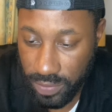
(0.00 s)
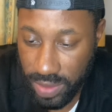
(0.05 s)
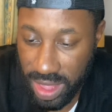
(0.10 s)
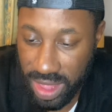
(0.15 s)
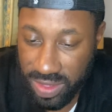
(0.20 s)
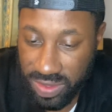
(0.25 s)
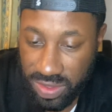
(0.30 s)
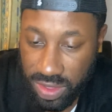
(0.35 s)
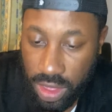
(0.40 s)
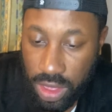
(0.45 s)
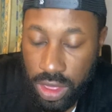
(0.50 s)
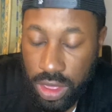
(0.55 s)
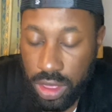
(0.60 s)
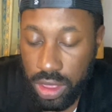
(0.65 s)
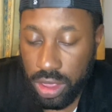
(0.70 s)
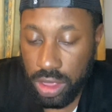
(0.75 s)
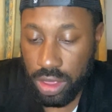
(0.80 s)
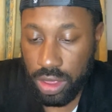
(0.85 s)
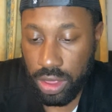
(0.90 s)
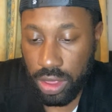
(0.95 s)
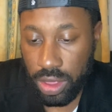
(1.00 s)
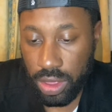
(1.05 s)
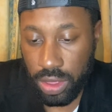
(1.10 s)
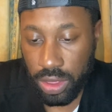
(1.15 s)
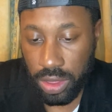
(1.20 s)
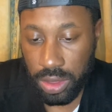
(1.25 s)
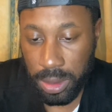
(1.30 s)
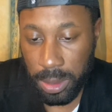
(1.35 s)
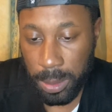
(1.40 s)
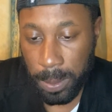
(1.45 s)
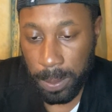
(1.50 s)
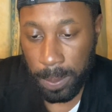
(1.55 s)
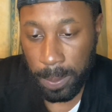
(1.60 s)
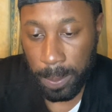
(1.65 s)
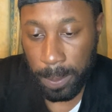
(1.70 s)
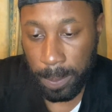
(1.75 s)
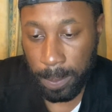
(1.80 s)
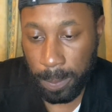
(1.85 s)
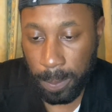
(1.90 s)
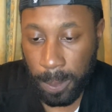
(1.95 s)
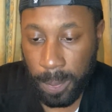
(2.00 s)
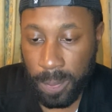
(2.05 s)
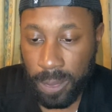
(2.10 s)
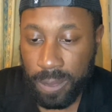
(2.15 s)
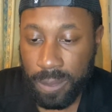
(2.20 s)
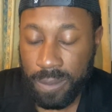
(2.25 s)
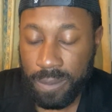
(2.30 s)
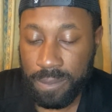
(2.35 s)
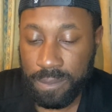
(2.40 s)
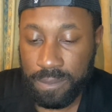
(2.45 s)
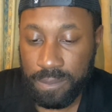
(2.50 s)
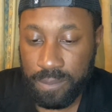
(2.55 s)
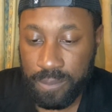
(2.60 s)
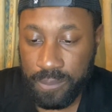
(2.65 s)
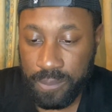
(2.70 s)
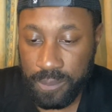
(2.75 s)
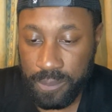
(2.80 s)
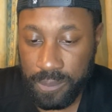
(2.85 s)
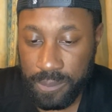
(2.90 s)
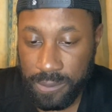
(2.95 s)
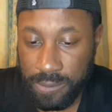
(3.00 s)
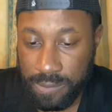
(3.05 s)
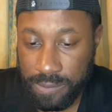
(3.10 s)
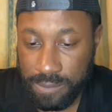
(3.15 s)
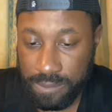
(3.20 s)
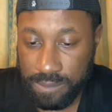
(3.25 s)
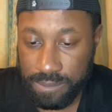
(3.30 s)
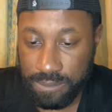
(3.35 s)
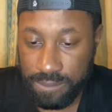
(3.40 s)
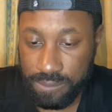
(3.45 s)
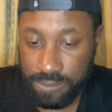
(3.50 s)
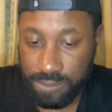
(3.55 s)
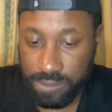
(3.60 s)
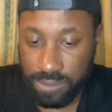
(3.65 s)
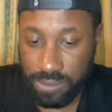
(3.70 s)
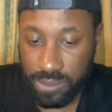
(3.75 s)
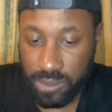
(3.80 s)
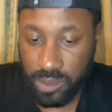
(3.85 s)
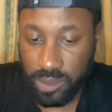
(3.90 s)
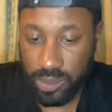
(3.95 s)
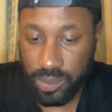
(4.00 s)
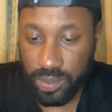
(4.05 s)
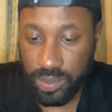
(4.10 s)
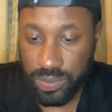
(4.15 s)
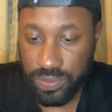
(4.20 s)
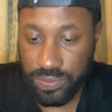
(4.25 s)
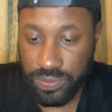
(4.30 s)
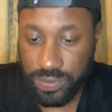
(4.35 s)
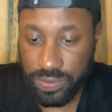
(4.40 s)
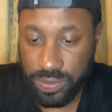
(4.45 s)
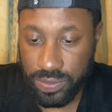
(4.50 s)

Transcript: I literally started the stream. Look at the timer on the stream. It's 3 minutes. Leg it.